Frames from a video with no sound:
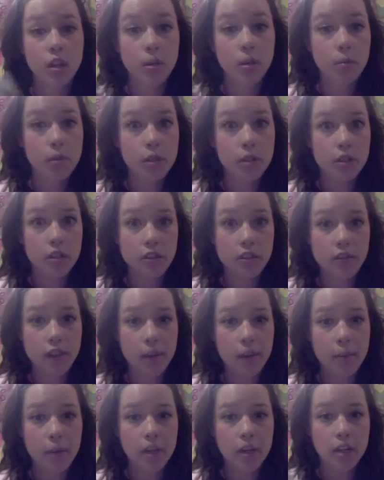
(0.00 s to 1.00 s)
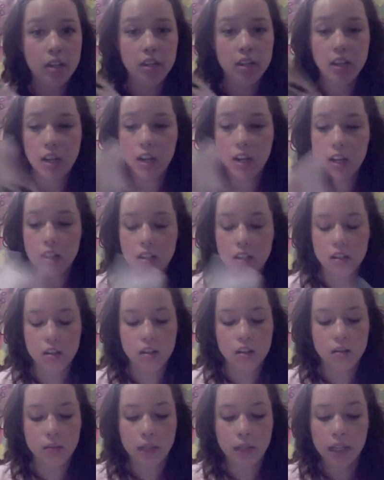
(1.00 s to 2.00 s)
But it's only $5, and it's,
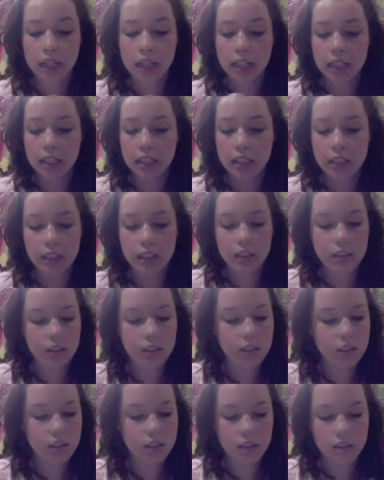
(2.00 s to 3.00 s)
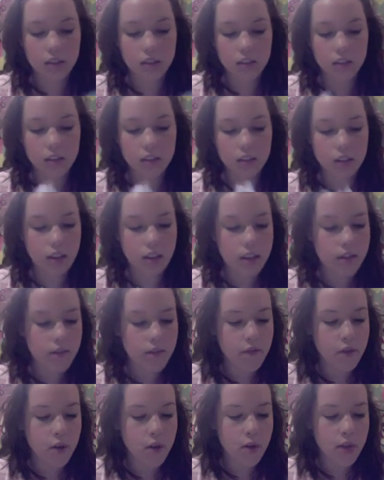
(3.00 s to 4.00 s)
oh my god, like,
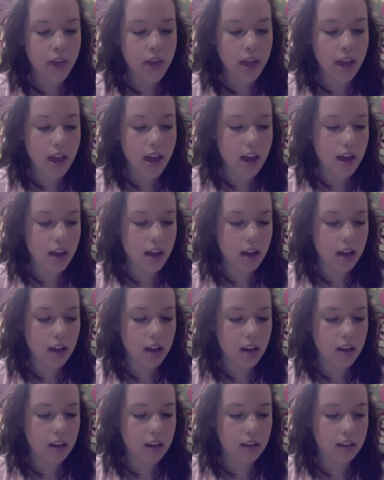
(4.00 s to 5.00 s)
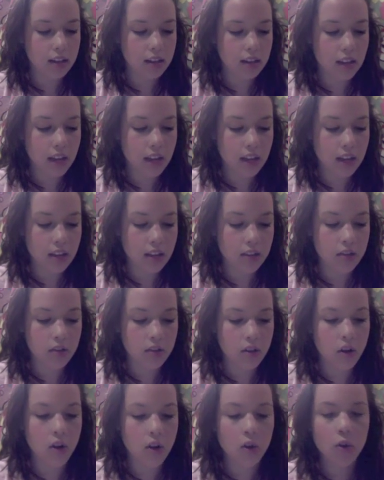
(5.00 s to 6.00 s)
info that is like
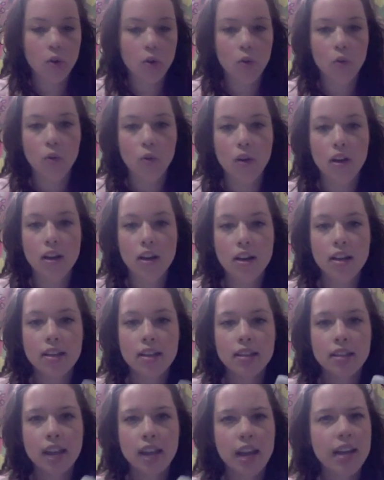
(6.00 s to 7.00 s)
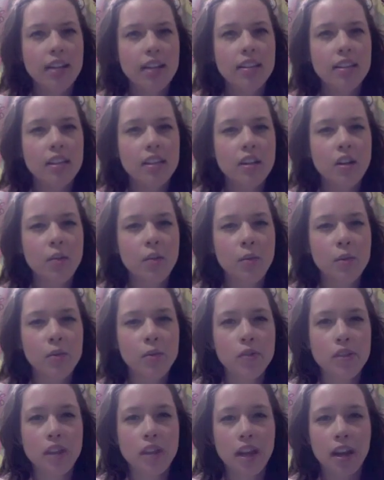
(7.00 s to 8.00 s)
so sciencey
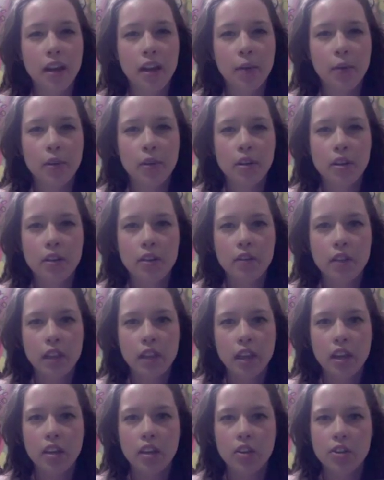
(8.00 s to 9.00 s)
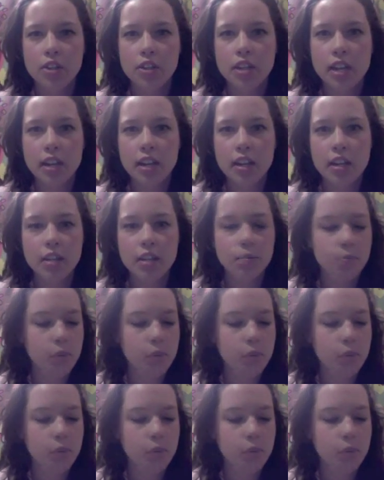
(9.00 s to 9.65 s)
almost that I wouldn't even like understand it.